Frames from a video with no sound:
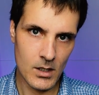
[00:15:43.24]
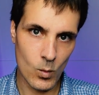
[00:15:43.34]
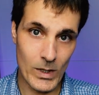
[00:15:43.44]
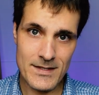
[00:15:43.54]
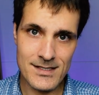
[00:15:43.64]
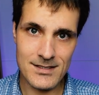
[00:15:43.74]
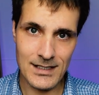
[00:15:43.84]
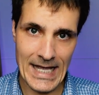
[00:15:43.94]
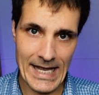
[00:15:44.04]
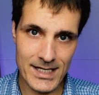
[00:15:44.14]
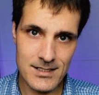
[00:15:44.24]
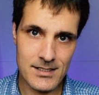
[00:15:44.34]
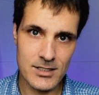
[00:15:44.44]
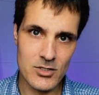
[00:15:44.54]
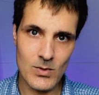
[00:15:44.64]
When there's
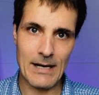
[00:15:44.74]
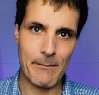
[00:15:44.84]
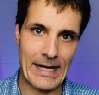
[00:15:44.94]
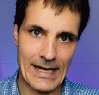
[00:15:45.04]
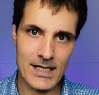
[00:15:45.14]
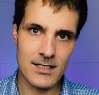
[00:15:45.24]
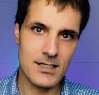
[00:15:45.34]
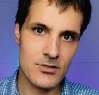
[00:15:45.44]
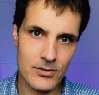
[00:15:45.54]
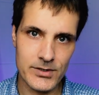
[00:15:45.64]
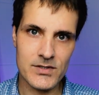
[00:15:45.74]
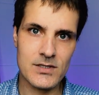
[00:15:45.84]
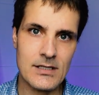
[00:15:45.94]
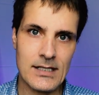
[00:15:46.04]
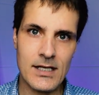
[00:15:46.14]
delays, you are paying
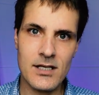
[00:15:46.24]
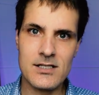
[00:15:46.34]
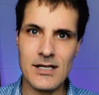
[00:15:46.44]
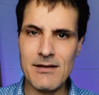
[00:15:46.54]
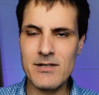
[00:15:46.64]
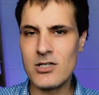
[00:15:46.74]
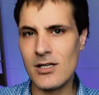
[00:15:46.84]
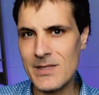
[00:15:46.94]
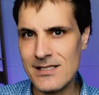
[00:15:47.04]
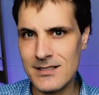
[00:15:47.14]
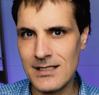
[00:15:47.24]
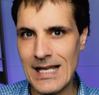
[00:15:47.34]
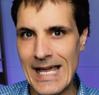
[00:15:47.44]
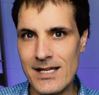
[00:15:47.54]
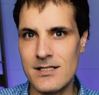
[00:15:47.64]
interest. So anytime there's a
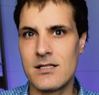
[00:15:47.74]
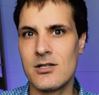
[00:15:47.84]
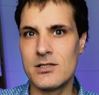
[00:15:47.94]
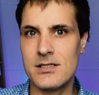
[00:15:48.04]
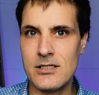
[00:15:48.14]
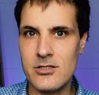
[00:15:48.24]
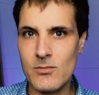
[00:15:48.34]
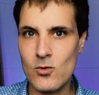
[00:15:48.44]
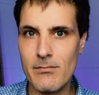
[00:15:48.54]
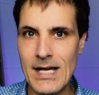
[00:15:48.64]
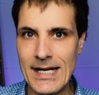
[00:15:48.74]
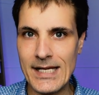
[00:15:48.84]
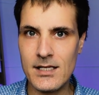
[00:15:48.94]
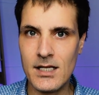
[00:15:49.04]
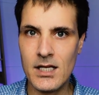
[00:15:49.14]
delay, it's costing you more
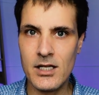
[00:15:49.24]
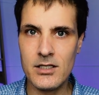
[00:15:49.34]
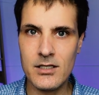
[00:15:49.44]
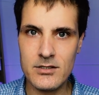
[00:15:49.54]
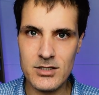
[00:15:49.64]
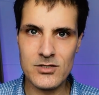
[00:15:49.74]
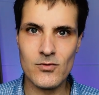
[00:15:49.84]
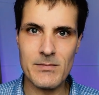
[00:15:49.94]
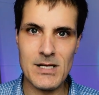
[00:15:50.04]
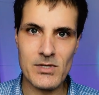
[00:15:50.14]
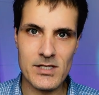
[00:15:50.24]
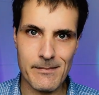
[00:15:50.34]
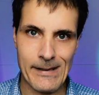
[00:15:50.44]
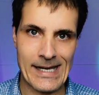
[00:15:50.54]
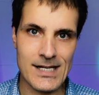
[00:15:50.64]
money. Just remember that
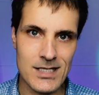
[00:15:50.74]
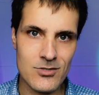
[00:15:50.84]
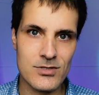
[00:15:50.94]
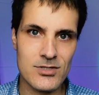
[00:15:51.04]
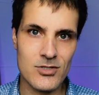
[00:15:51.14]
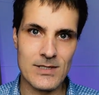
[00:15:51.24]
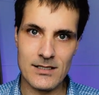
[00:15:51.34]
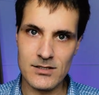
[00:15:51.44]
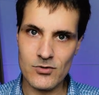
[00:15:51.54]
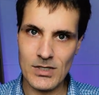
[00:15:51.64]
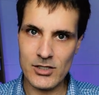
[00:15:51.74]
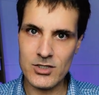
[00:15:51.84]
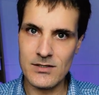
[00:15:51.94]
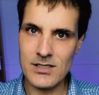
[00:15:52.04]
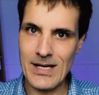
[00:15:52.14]
you're paying interest during
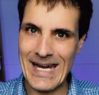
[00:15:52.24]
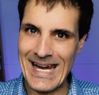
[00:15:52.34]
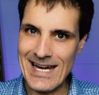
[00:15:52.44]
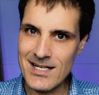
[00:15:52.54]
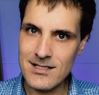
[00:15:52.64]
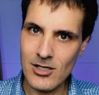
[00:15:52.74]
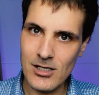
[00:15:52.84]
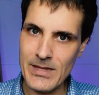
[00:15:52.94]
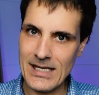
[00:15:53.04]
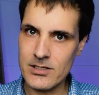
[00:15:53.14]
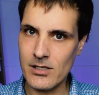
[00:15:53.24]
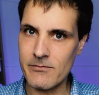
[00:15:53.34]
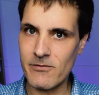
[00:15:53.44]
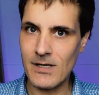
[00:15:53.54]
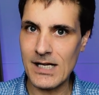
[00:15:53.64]
construction. So anytime that
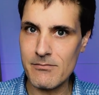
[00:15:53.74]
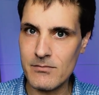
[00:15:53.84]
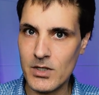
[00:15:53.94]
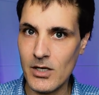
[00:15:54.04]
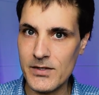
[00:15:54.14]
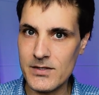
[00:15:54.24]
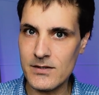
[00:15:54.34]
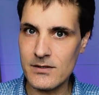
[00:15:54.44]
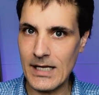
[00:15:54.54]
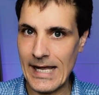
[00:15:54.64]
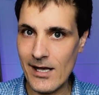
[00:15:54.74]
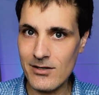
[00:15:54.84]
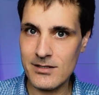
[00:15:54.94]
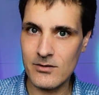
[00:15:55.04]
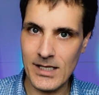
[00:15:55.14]
time frame goes
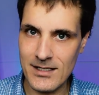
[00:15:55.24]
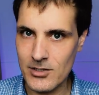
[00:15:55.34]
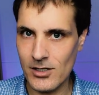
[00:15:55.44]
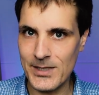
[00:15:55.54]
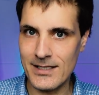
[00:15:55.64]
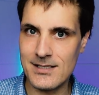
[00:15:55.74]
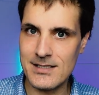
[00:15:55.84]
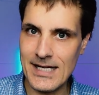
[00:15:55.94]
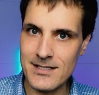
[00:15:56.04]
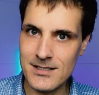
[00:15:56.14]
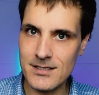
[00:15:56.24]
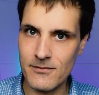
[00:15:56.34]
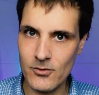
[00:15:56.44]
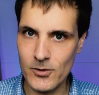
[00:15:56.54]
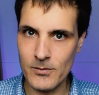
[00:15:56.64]
out, anytime it extends
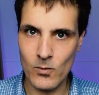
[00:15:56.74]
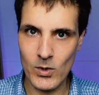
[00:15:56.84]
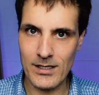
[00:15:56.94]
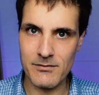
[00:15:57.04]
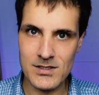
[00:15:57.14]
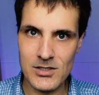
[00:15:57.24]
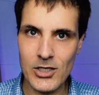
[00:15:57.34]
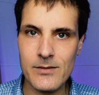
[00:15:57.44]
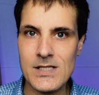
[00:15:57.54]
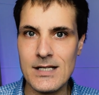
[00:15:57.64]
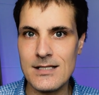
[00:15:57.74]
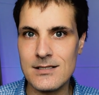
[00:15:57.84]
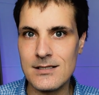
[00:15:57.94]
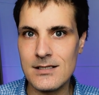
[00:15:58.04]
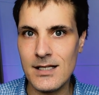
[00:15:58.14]
for whatever
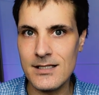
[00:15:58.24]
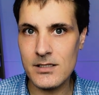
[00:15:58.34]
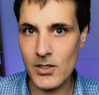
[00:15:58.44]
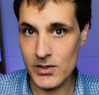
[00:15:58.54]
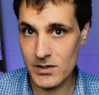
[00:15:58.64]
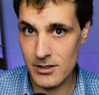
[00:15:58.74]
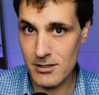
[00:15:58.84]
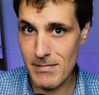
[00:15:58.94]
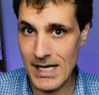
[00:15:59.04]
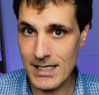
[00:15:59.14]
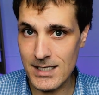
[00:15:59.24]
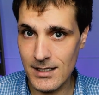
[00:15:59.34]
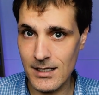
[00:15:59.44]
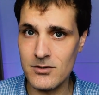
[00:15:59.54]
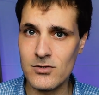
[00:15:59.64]
circumstances, it's costing you money
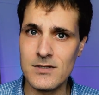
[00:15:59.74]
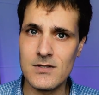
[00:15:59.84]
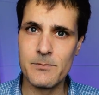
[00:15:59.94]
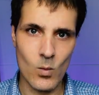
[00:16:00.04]
in interest.